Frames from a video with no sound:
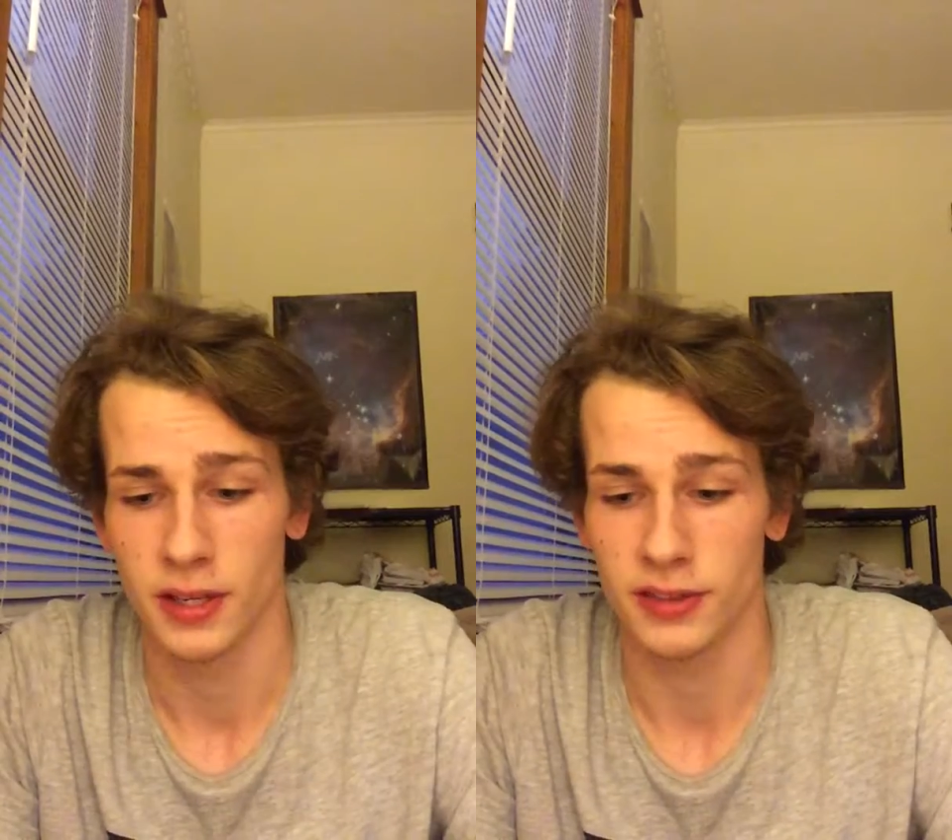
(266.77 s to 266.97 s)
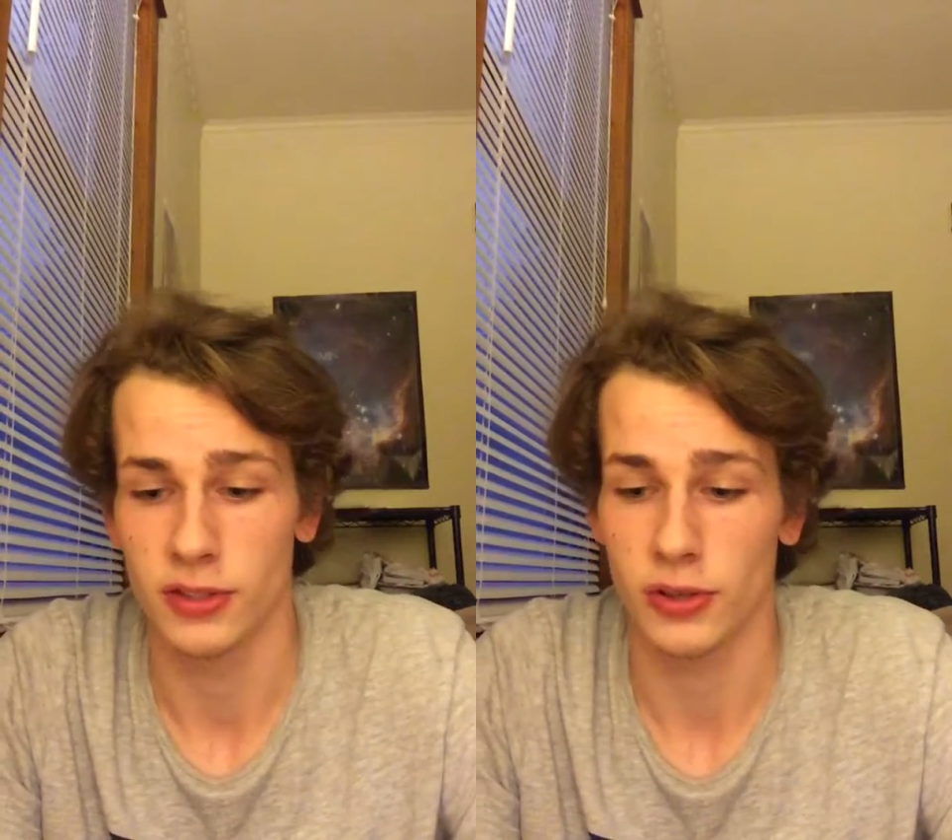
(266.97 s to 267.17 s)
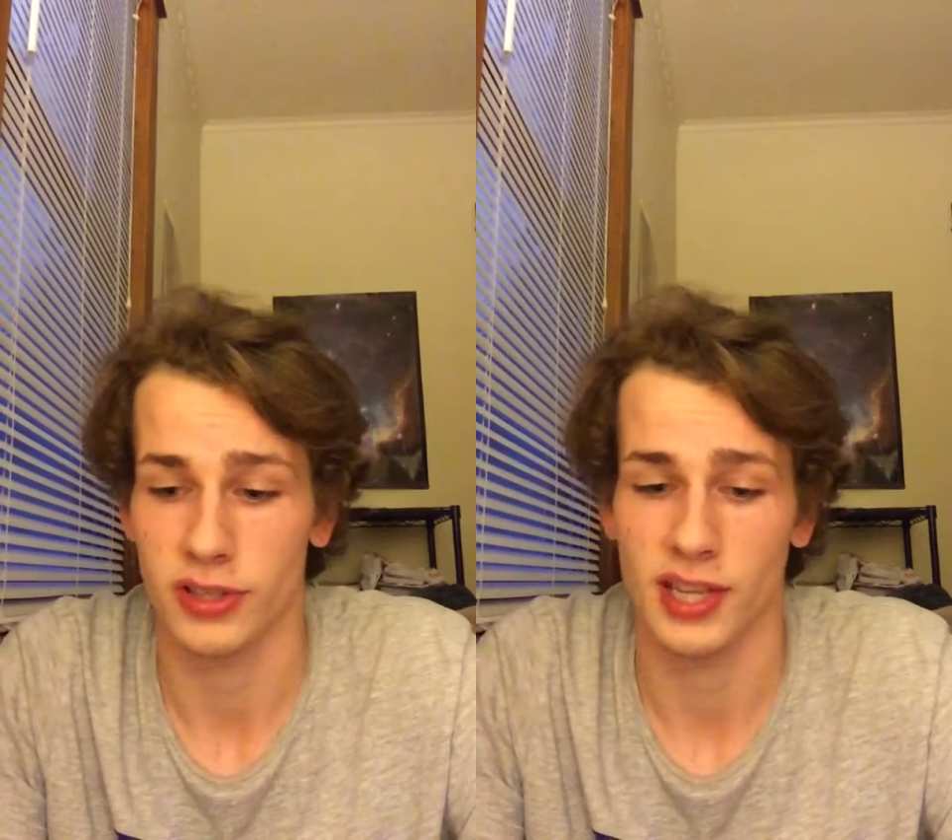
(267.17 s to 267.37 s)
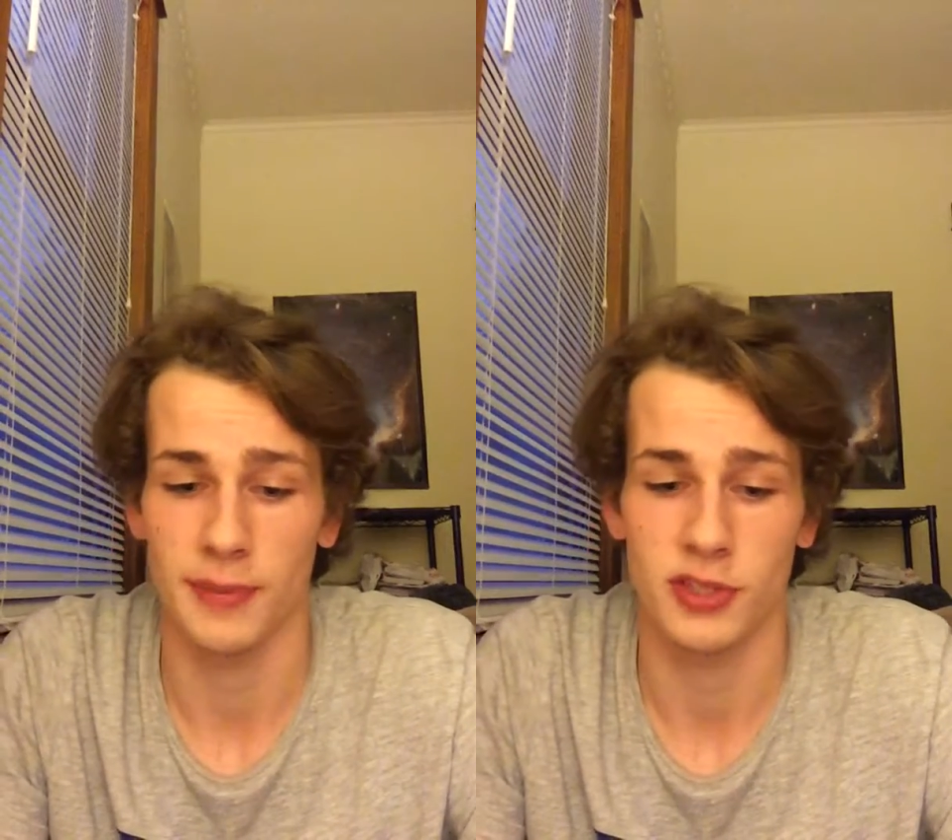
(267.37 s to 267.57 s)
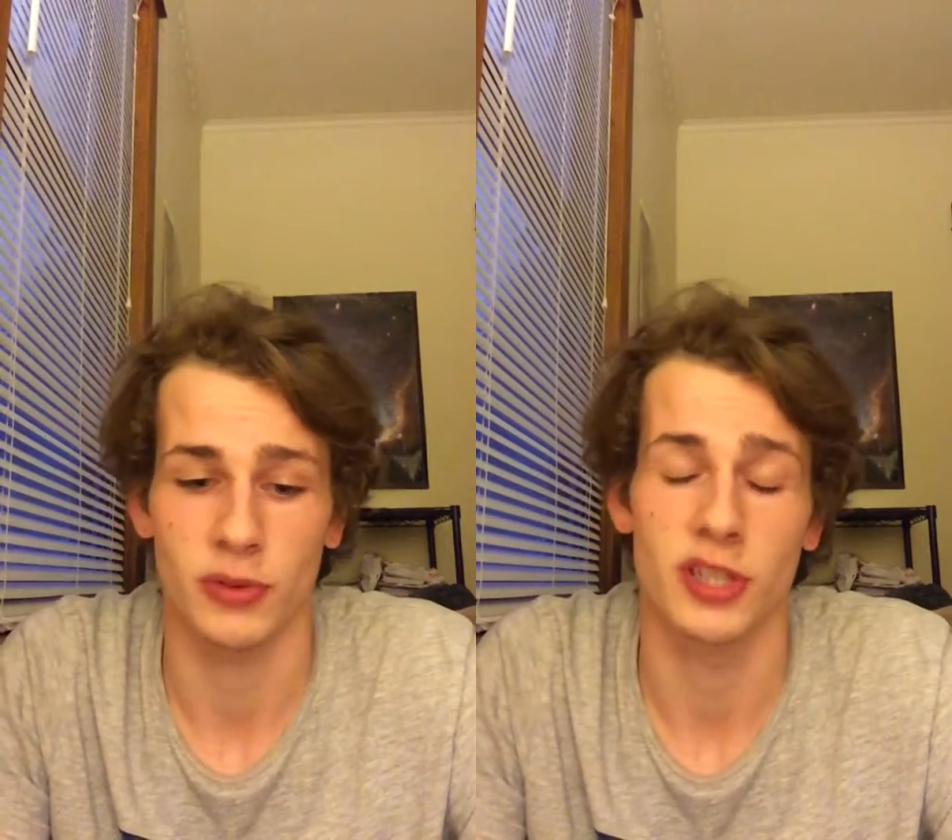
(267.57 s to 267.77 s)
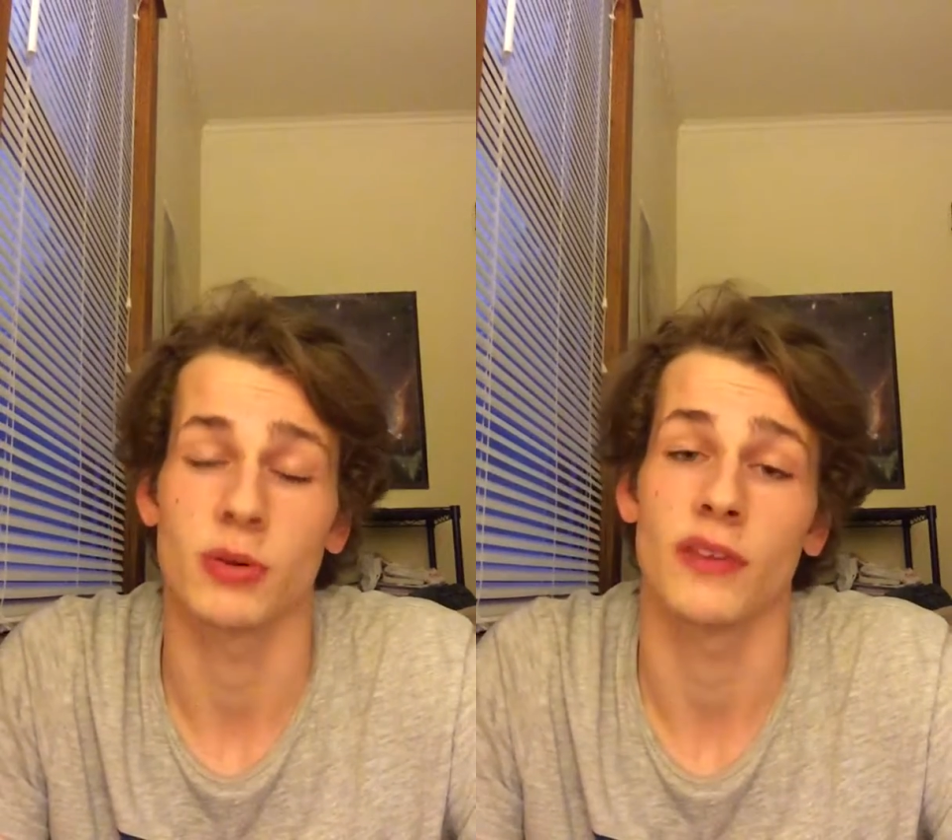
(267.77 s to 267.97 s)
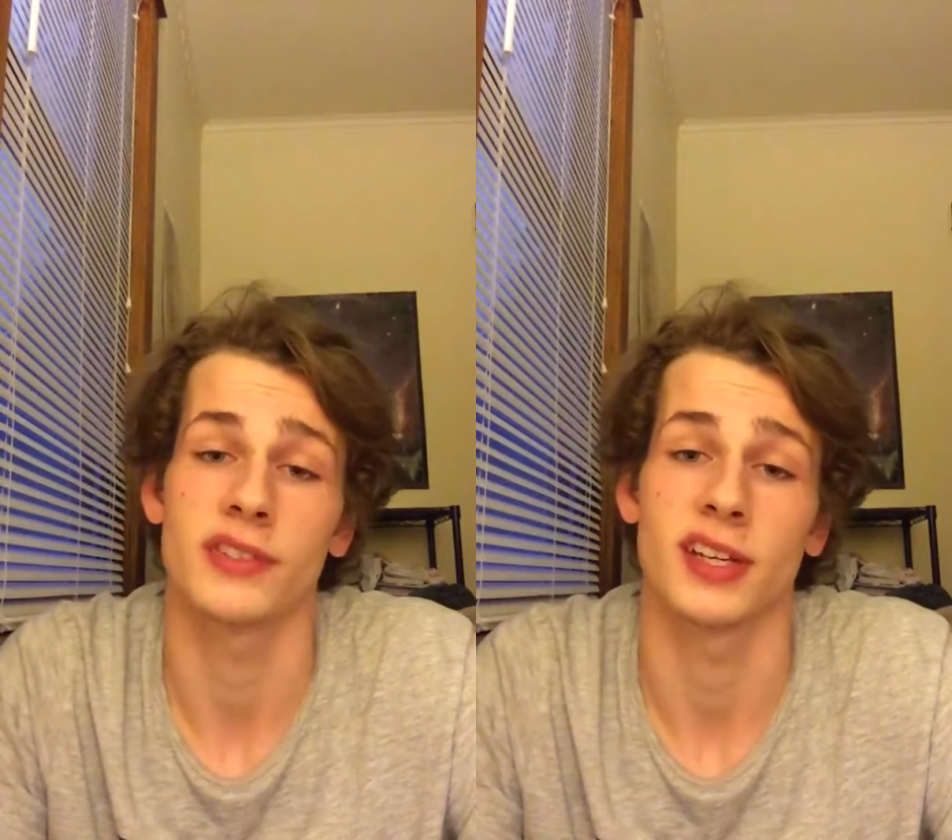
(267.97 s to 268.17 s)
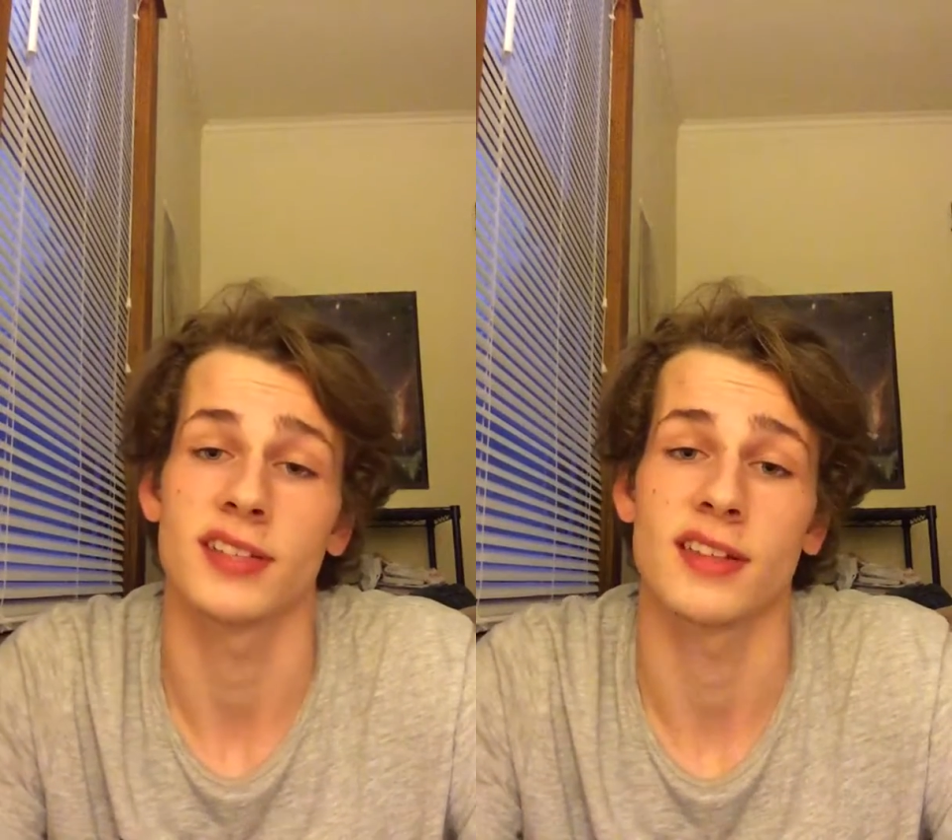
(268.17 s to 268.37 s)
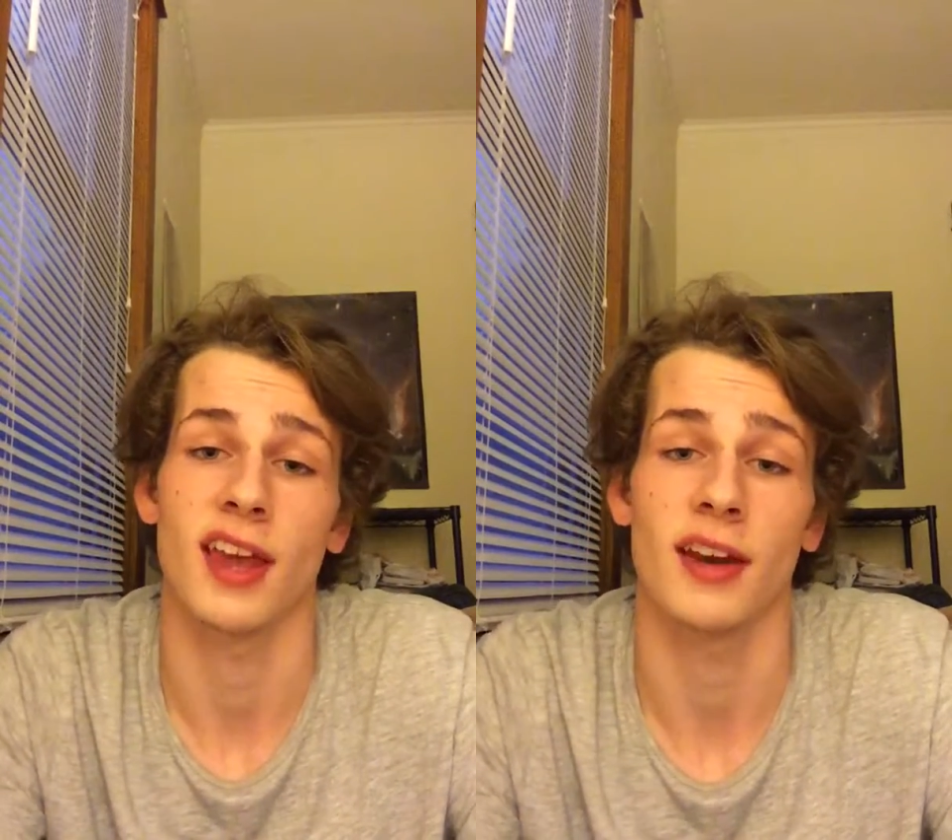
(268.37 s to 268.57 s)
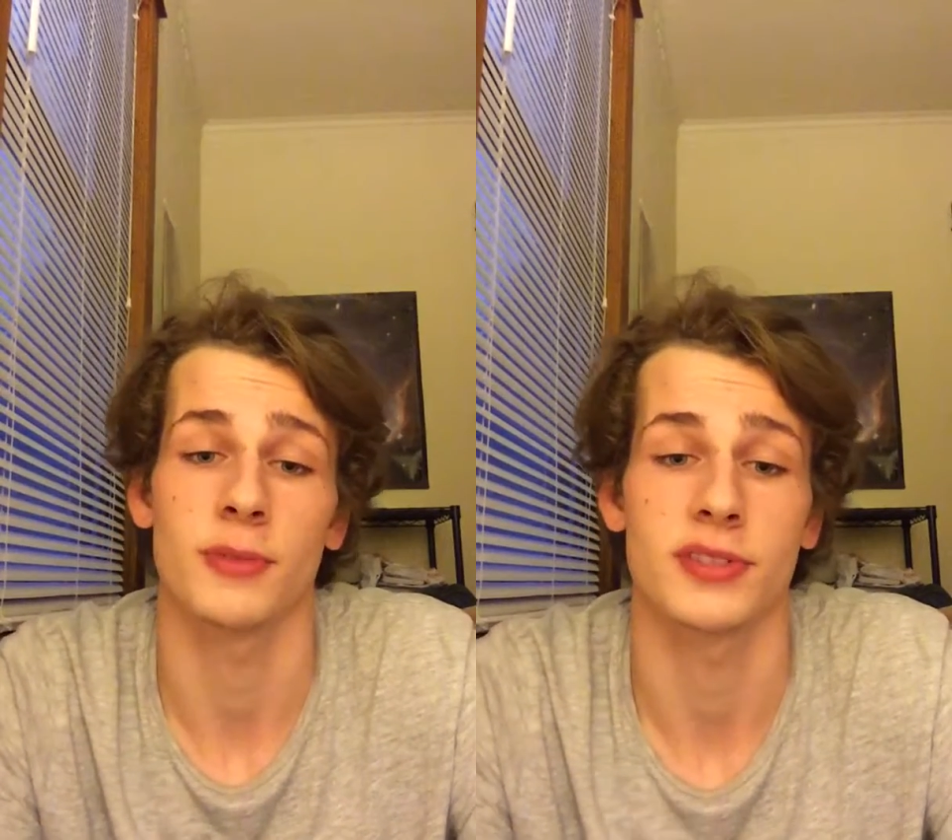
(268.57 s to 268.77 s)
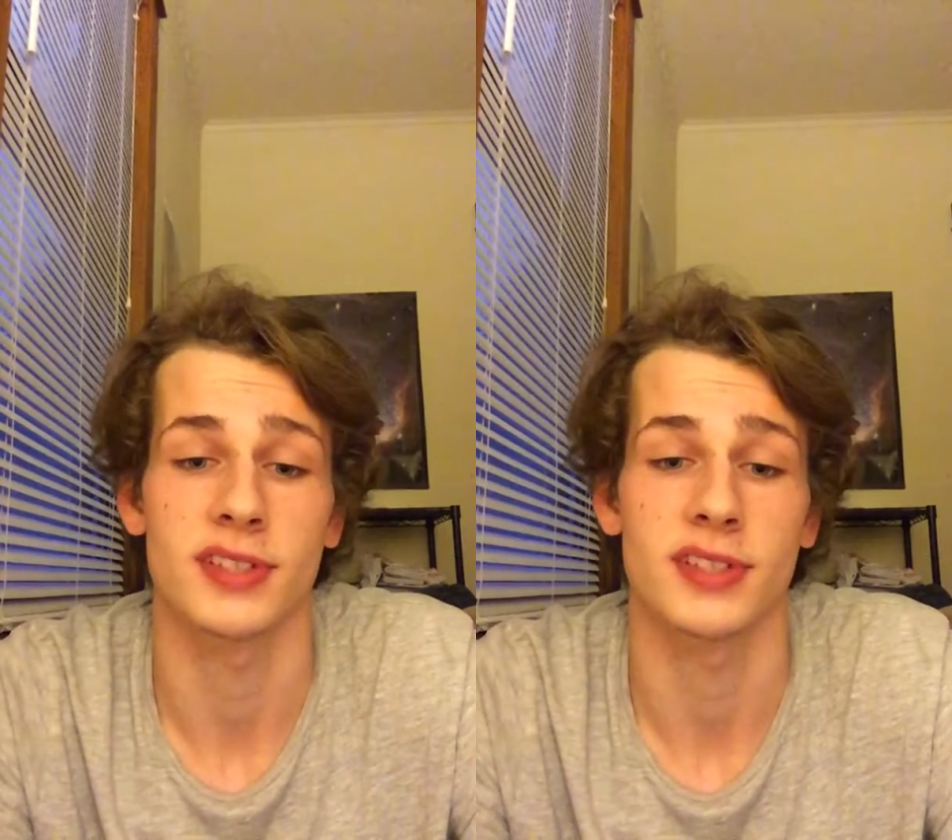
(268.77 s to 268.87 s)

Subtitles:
The New York Times 2012 states that animals